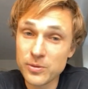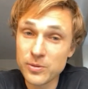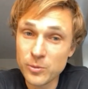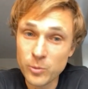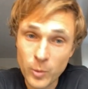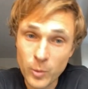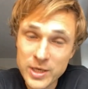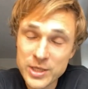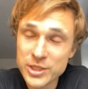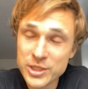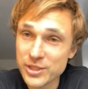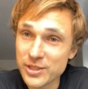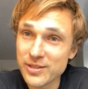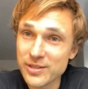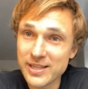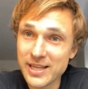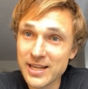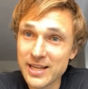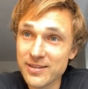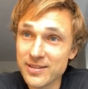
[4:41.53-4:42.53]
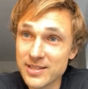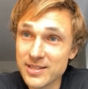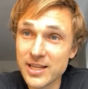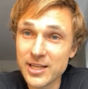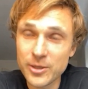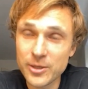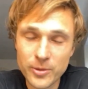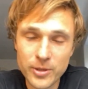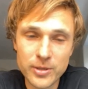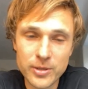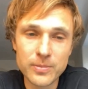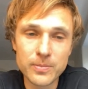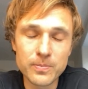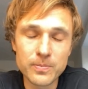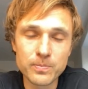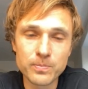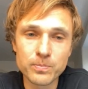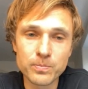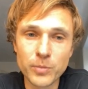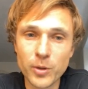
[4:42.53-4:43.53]
question at the end of the day, your own
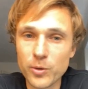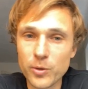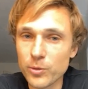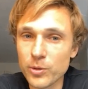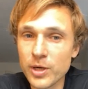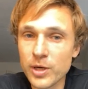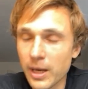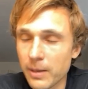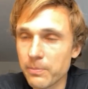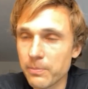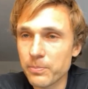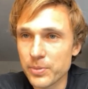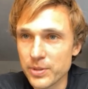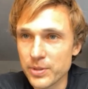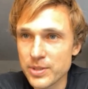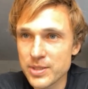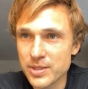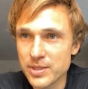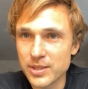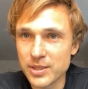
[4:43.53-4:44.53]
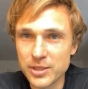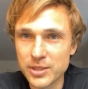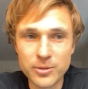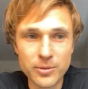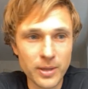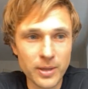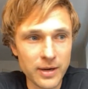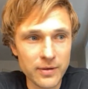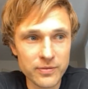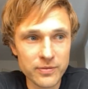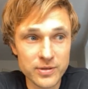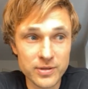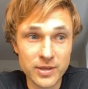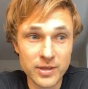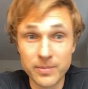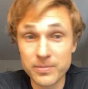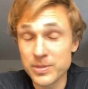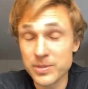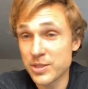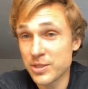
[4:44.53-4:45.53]
moral compass that you have to
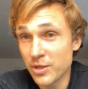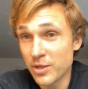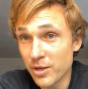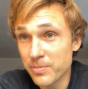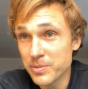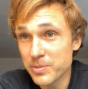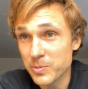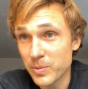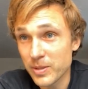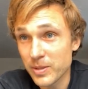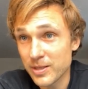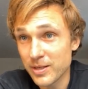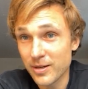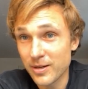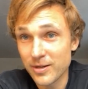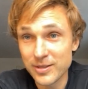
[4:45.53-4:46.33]
come to terms with,